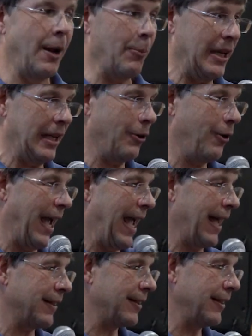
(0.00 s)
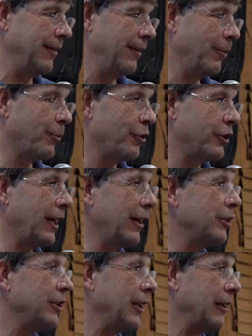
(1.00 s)
amino acid
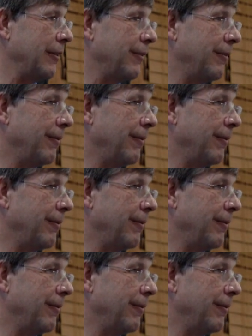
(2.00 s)
production.